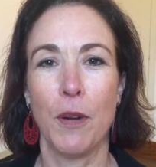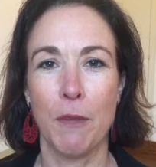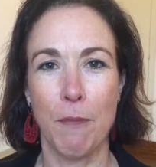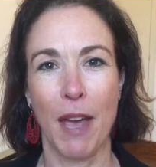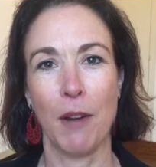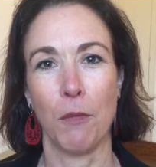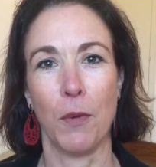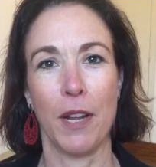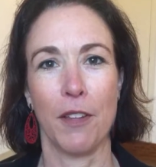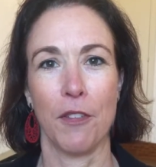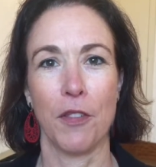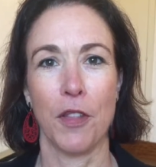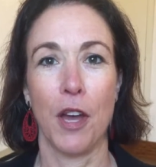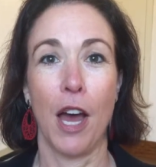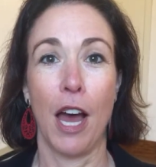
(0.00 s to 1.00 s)
we met
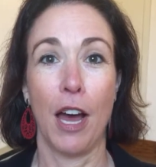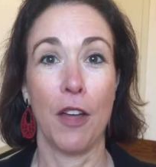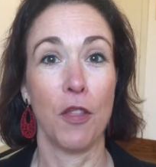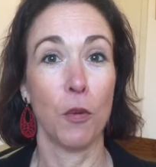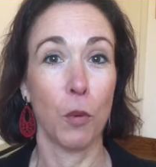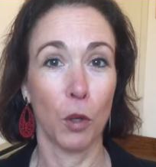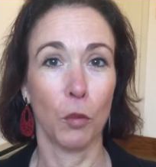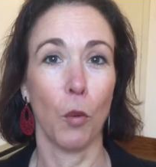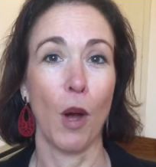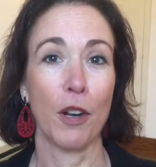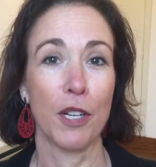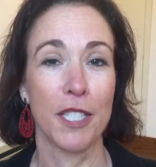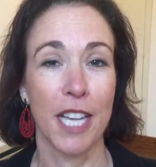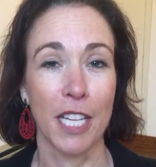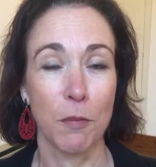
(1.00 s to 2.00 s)
with the World
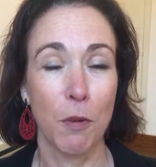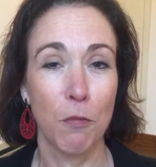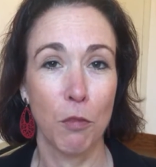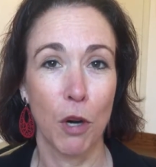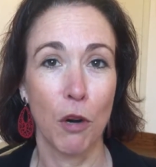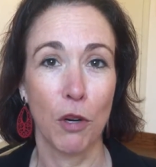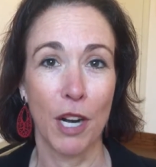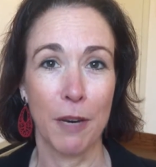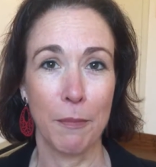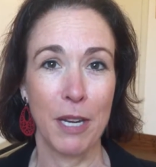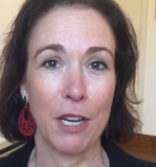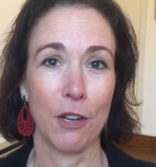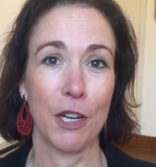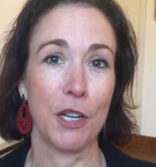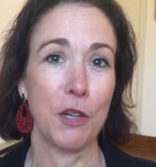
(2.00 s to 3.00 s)
Water Assessment
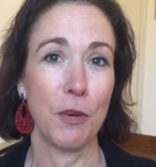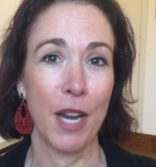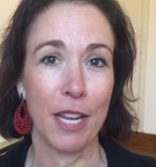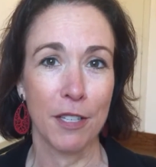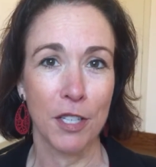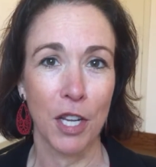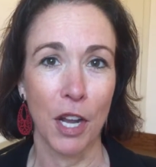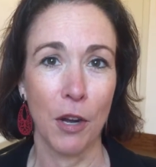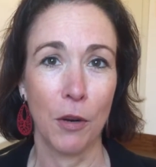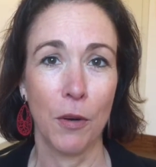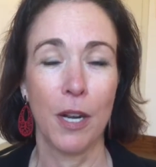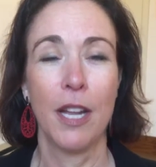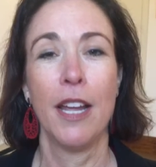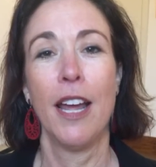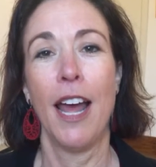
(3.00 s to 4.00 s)
Program here at
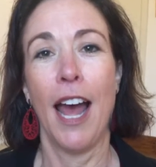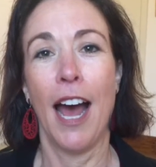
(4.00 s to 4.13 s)
UNESCO,